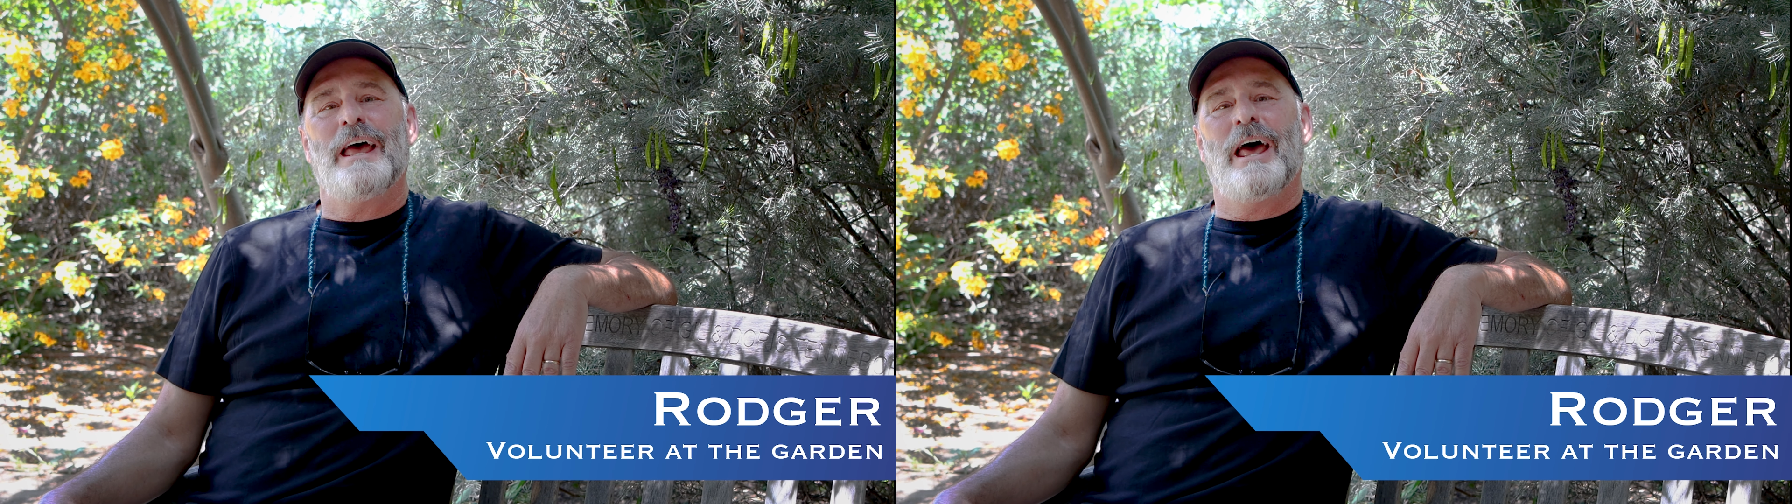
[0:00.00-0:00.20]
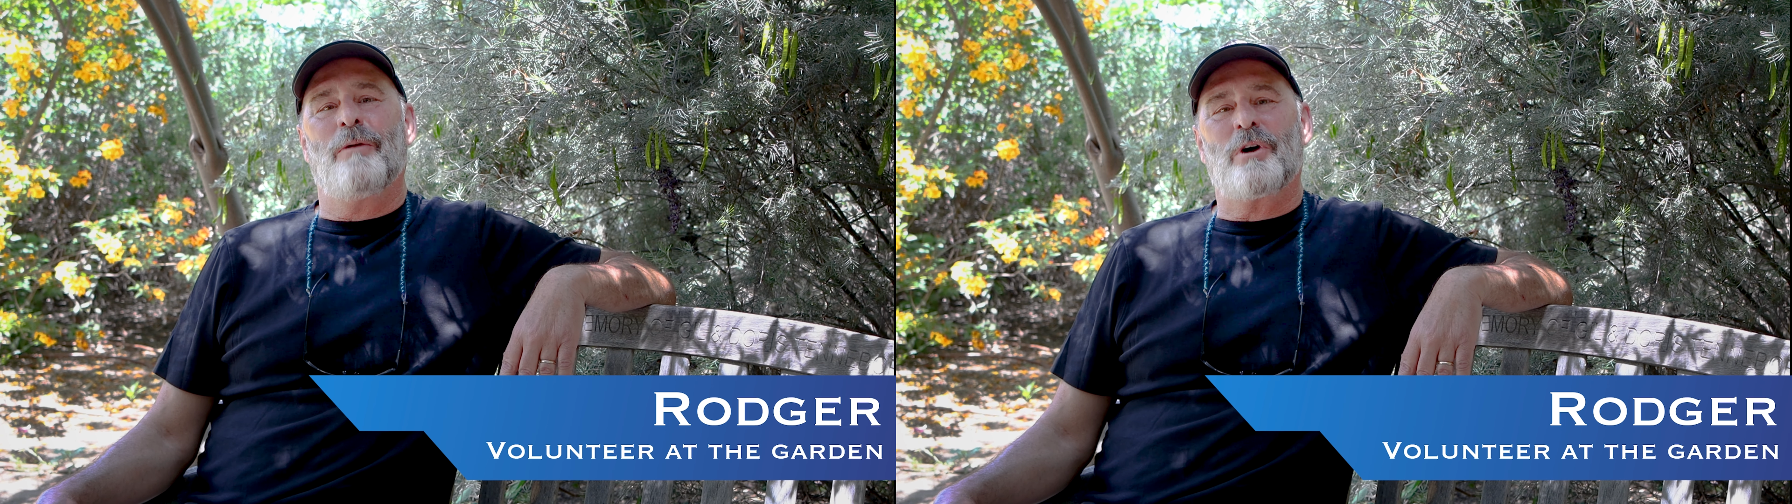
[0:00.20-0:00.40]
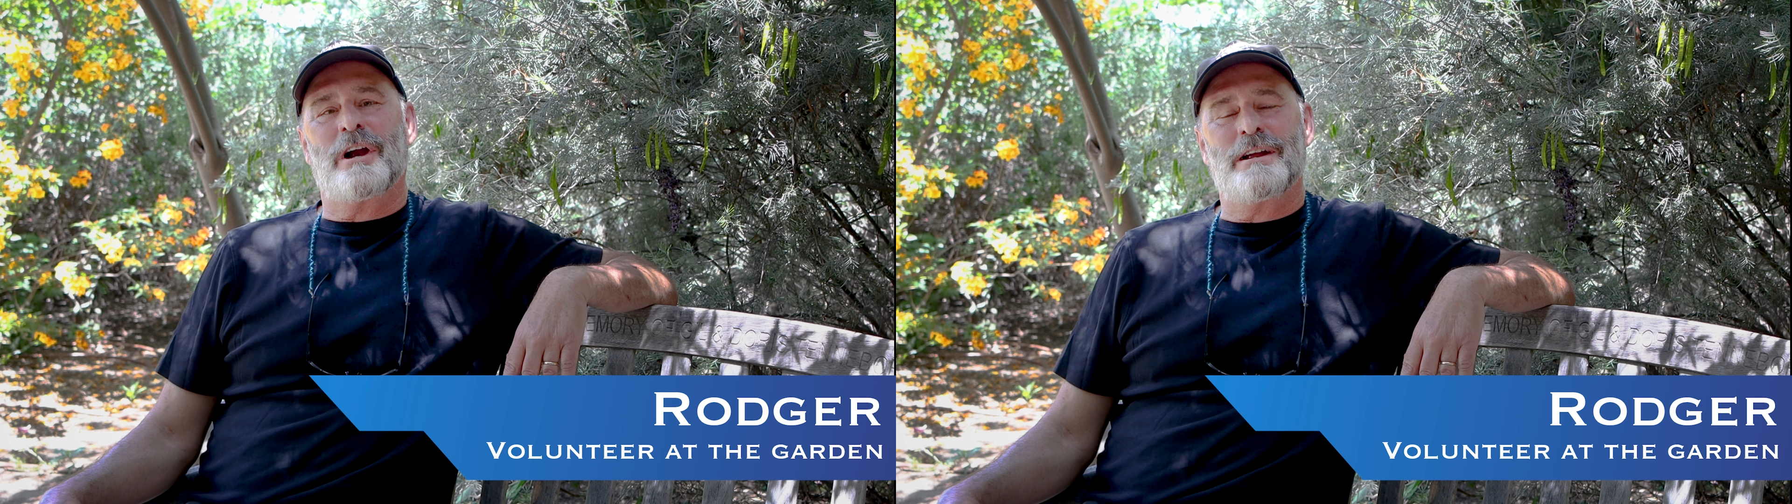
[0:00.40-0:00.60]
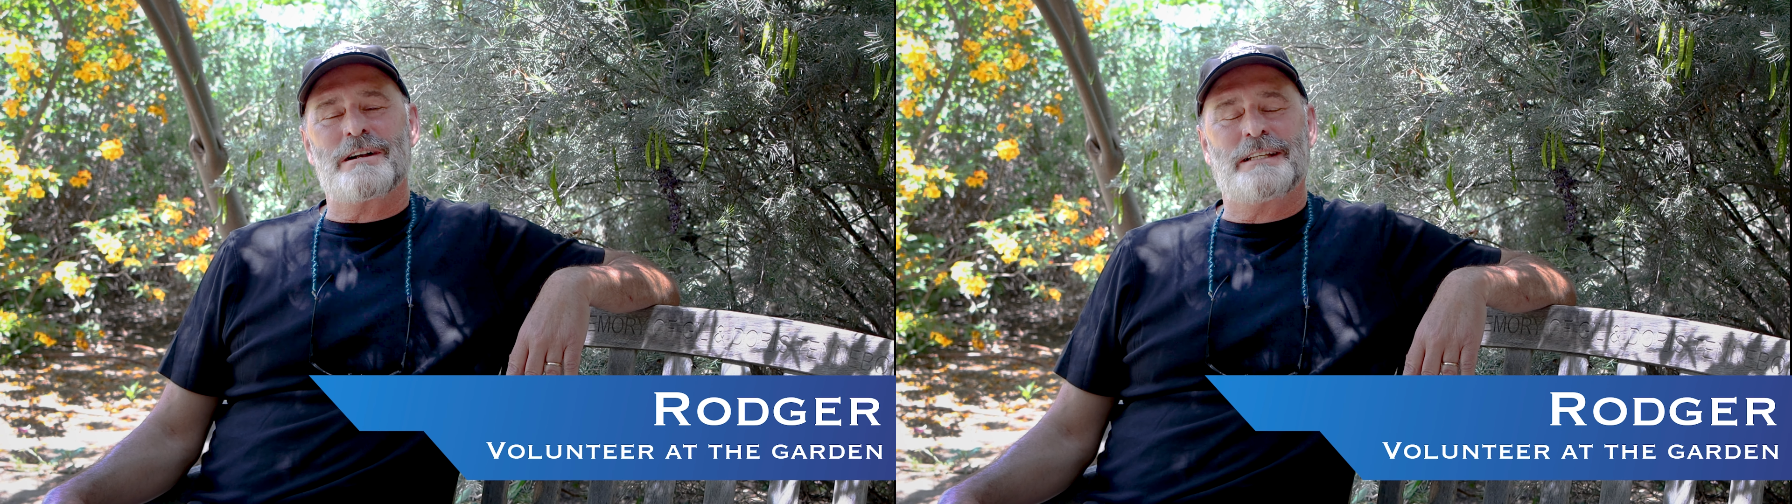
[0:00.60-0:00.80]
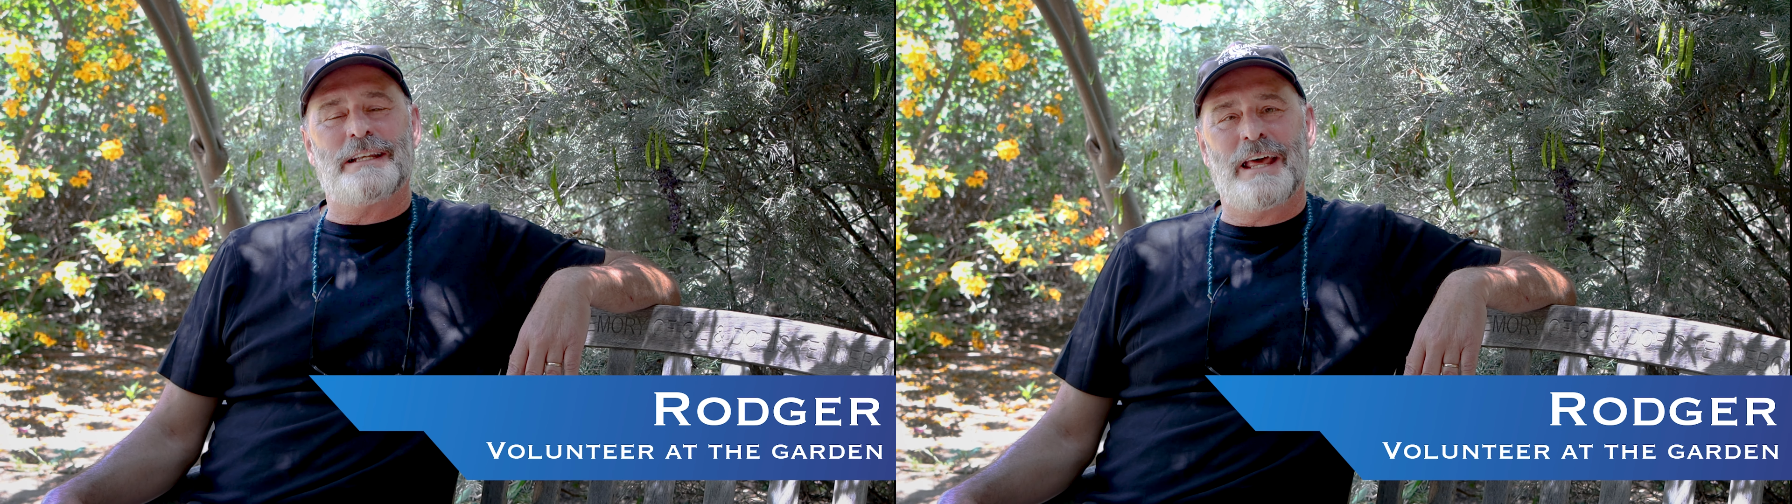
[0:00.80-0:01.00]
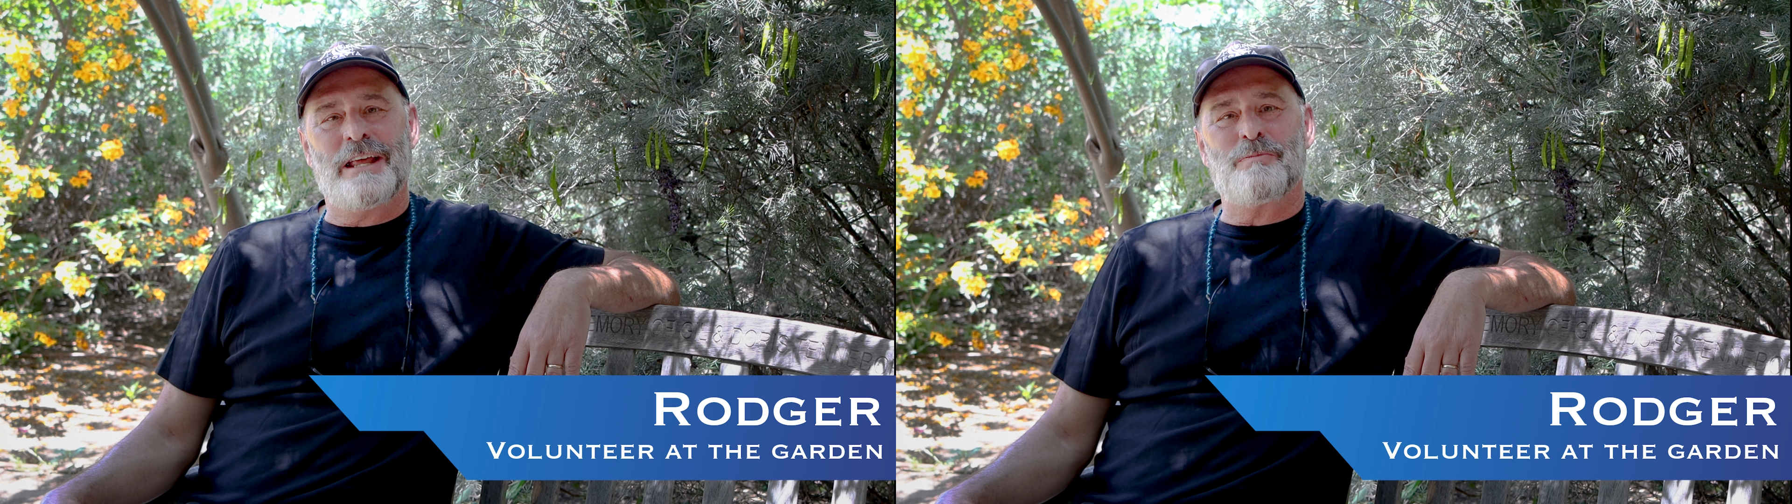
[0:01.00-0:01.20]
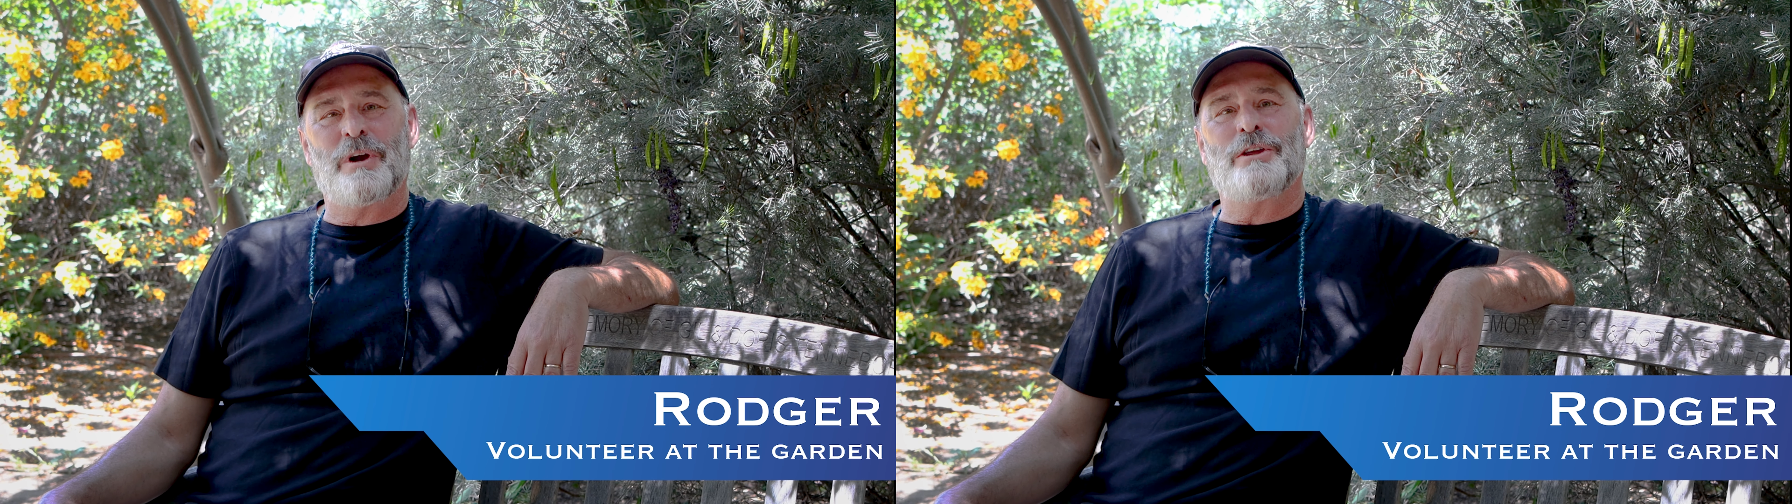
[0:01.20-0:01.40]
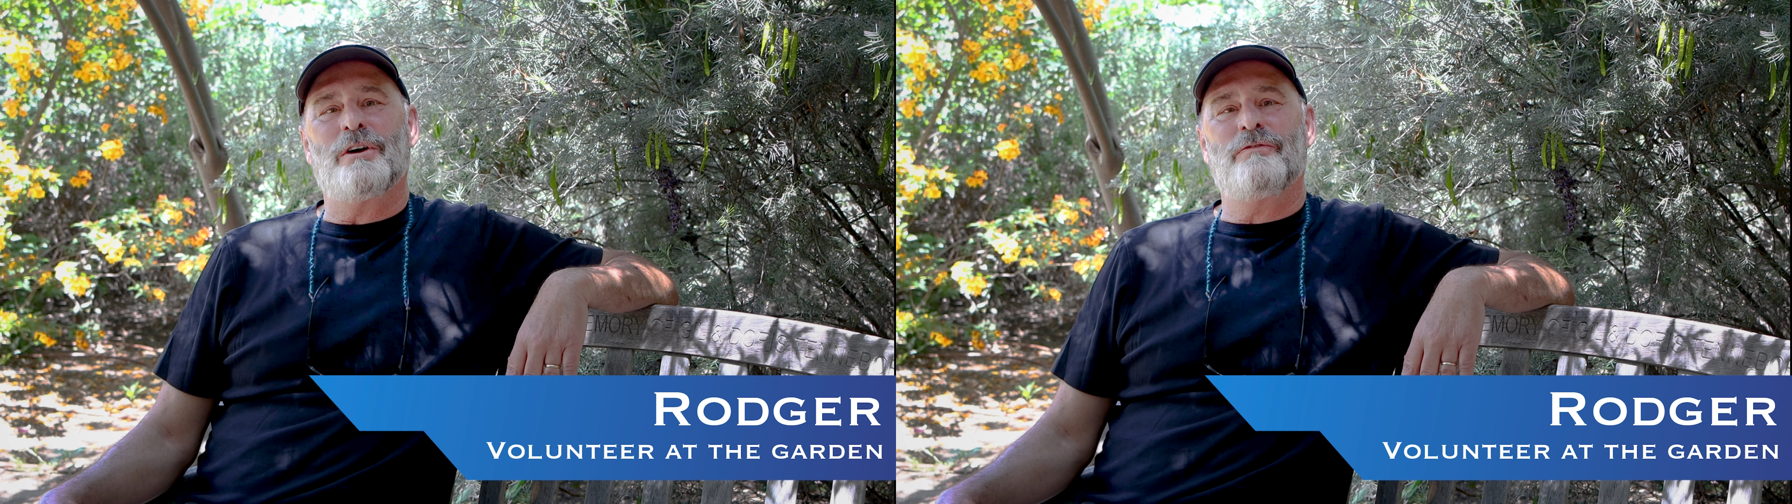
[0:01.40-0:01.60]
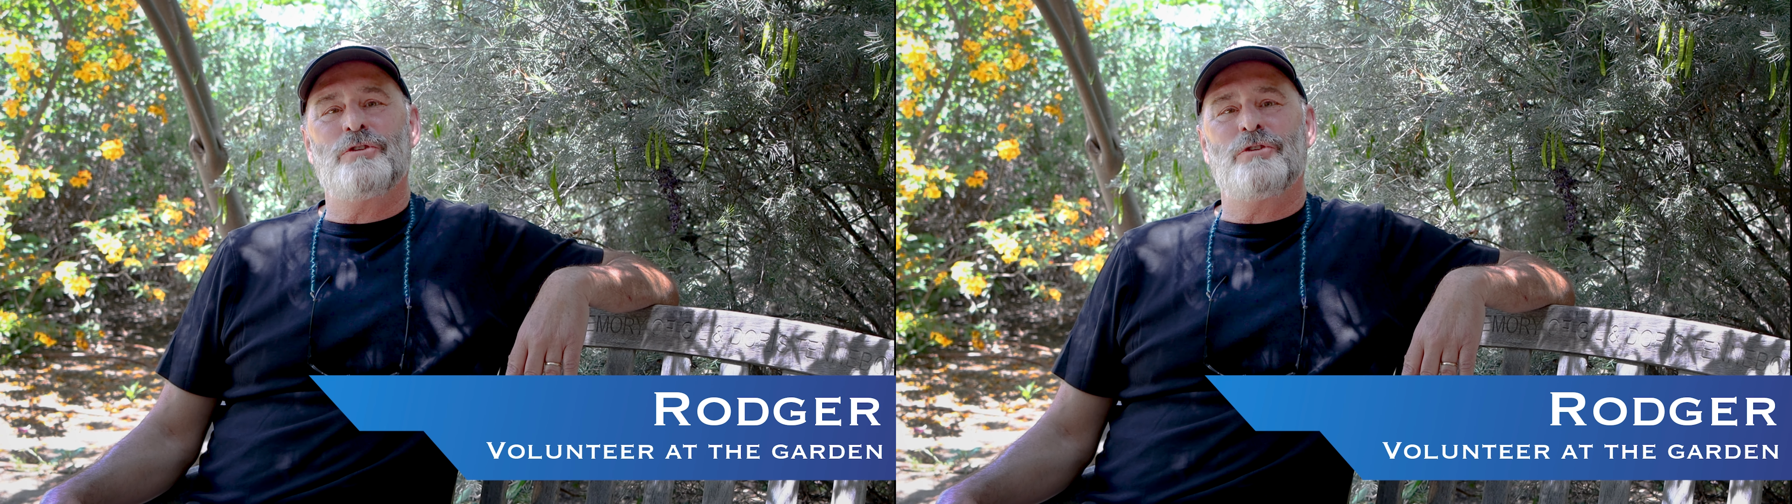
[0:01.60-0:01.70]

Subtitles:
and we're here today to bring you a